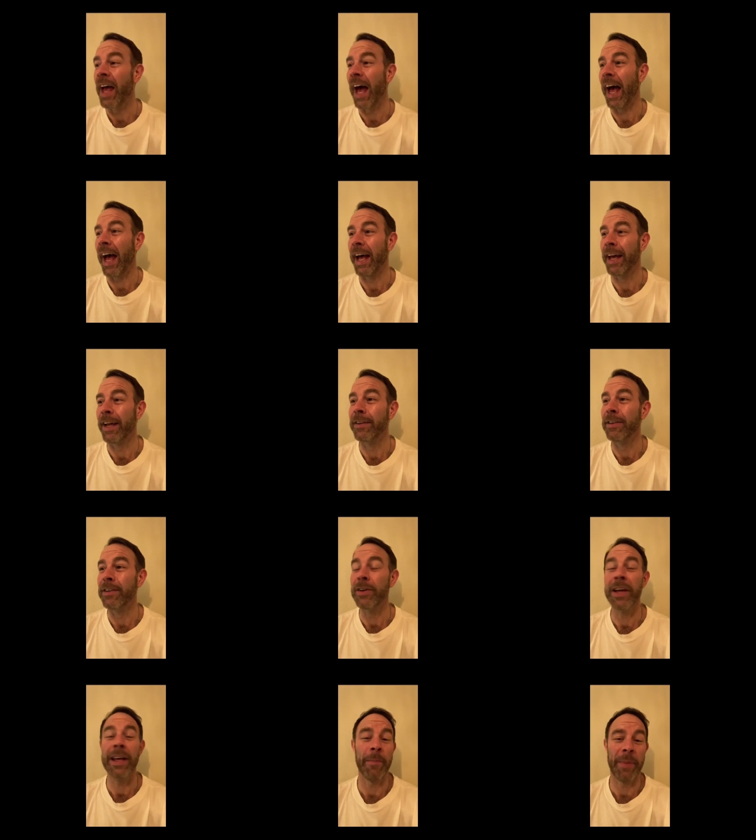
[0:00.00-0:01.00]
and
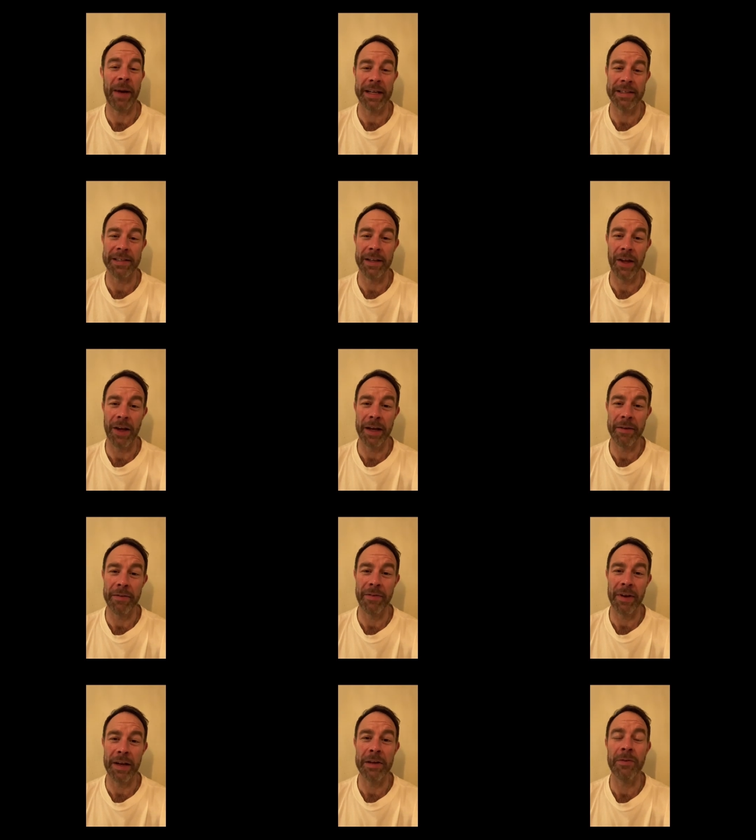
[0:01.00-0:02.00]
you get back to life
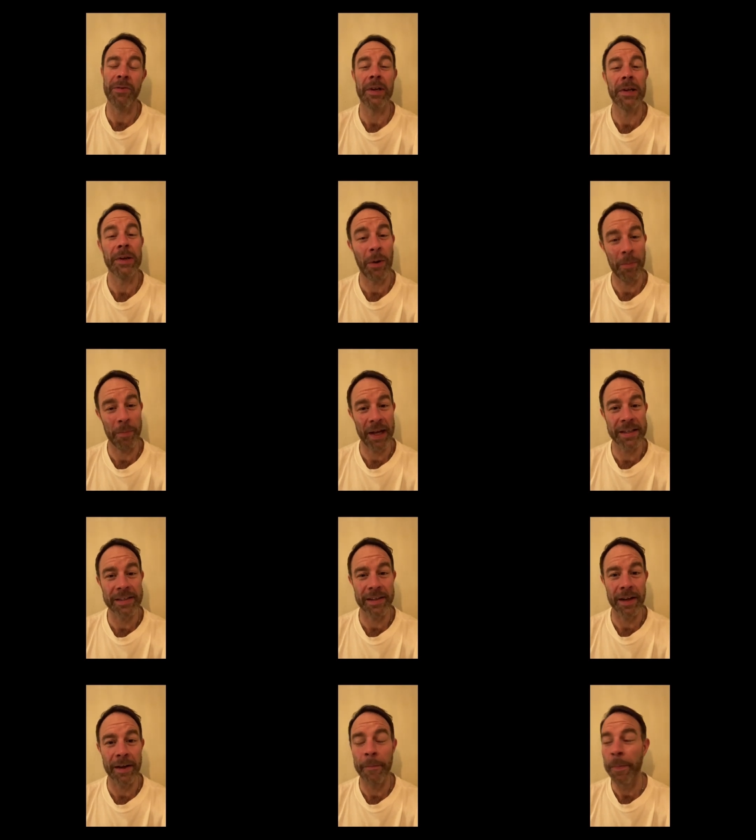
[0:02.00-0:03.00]
and you feel a lot
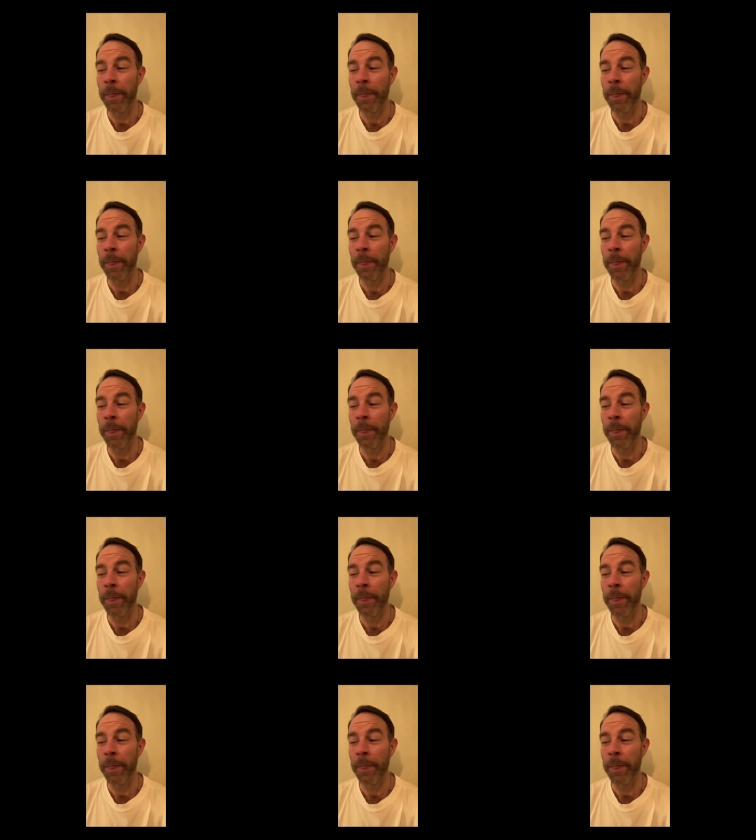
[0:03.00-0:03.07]
better.